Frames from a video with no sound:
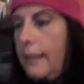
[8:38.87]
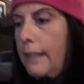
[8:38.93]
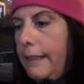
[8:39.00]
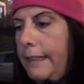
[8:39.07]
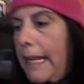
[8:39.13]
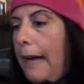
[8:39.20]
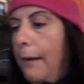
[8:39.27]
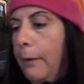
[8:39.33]

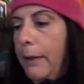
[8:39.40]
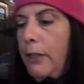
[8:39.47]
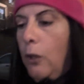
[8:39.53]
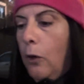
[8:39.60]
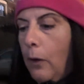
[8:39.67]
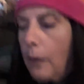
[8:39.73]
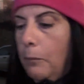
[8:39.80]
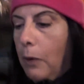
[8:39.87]
now I
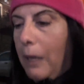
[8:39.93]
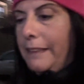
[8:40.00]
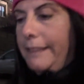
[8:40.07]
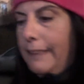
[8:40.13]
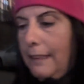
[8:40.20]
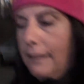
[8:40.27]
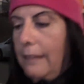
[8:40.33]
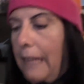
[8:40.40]
know I'm
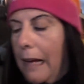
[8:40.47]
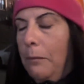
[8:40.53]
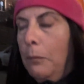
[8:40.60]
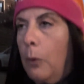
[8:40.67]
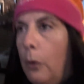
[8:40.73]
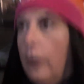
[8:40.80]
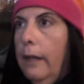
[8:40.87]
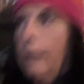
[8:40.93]
watching a lot
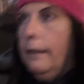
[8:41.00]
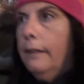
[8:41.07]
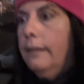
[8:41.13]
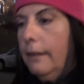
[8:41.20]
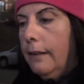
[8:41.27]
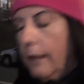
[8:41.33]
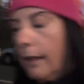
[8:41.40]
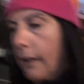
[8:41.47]
more
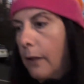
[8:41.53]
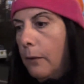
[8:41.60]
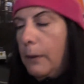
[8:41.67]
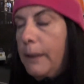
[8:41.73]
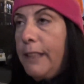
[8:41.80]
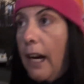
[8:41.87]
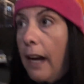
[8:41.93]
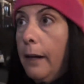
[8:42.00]

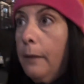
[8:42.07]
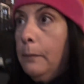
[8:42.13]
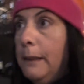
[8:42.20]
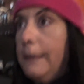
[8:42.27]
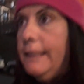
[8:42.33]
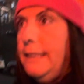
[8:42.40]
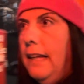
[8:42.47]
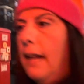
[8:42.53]

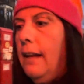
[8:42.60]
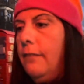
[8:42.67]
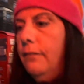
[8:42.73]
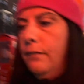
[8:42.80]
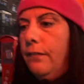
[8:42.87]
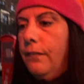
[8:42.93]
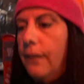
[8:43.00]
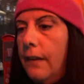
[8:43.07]
retirement stuff.
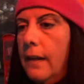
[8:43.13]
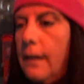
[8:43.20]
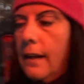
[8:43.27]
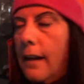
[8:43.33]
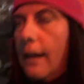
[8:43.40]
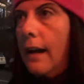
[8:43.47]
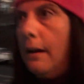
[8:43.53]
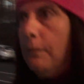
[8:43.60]

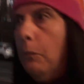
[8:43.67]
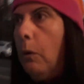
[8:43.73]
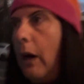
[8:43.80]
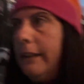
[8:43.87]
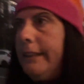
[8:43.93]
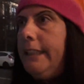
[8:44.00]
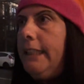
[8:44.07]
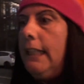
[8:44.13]
I'm
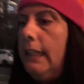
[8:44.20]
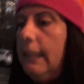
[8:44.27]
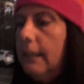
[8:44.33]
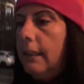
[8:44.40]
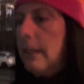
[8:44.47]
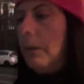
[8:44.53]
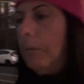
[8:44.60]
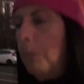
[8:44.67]

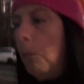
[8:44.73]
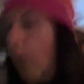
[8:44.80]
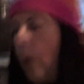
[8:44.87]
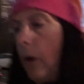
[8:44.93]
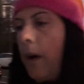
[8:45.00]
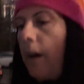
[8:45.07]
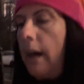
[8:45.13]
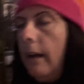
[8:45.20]
watching
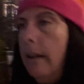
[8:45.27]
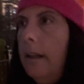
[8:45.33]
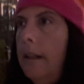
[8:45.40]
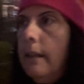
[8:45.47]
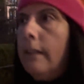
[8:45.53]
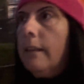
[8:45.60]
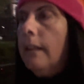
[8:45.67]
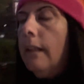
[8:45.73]
more,
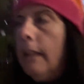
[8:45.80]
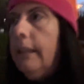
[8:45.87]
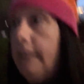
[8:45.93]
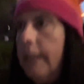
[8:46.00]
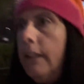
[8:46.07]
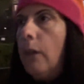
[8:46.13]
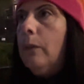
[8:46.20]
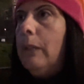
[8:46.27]

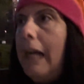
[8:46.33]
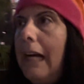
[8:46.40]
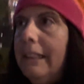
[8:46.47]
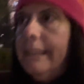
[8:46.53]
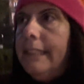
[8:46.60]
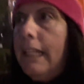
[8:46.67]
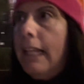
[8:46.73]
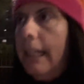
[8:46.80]

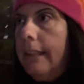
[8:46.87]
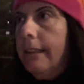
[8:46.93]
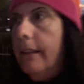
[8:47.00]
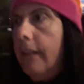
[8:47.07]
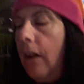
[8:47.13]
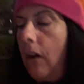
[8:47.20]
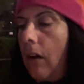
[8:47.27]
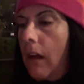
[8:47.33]
content
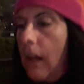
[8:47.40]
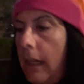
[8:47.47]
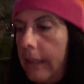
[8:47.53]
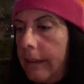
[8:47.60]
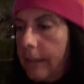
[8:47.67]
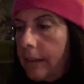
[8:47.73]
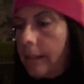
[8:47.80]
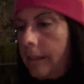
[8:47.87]

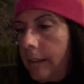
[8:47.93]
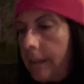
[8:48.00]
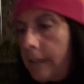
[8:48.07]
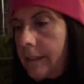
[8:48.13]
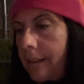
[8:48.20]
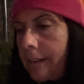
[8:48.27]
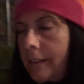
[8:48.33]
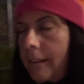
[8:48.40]
on
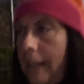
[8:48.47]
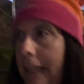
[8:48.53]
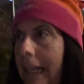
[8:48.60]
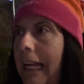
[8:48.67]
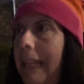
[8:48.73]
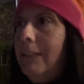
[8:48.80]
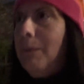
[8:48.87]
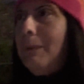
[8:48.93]

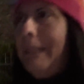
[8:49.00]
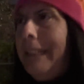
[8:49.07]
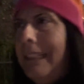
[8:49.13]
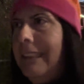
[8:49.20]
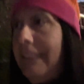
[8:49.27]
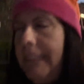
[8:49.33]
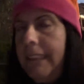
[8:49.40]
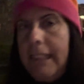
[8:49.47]

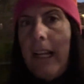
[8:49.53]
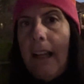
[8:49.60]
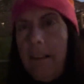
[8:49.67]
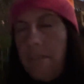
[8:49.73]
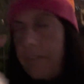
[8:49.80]
age-related stuff,